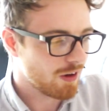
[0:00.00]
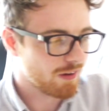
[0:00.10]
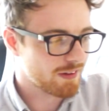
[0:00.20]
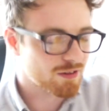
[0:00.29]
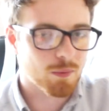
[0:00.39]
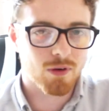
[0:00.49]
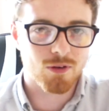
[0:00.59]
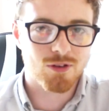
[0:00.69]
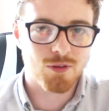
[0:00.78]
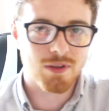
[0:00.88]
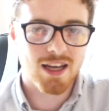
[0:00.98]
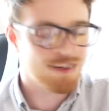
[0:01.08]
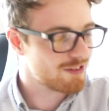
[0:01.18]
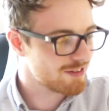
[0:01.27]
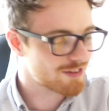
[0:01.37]
on this one or two
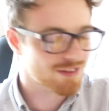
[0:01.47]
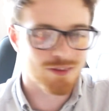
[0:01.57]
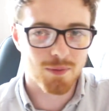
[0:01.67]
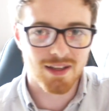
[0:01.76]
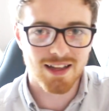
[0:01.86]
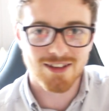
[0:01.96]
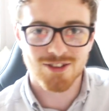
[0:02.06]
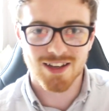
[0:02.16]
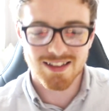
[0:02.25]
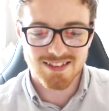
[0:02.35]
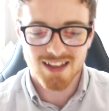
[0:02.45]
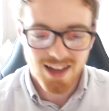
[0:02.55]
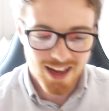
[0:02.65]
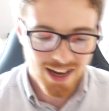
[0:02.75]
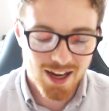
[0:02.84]
occasions just to wear that shirt.
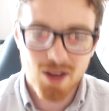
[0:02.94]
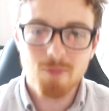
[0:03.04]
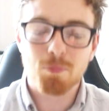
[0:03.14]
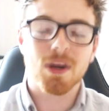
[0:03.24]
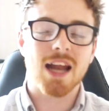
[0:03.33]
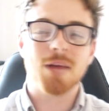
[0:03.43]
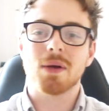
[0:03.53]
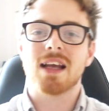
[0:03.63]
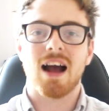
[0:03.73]
Um, but anyway,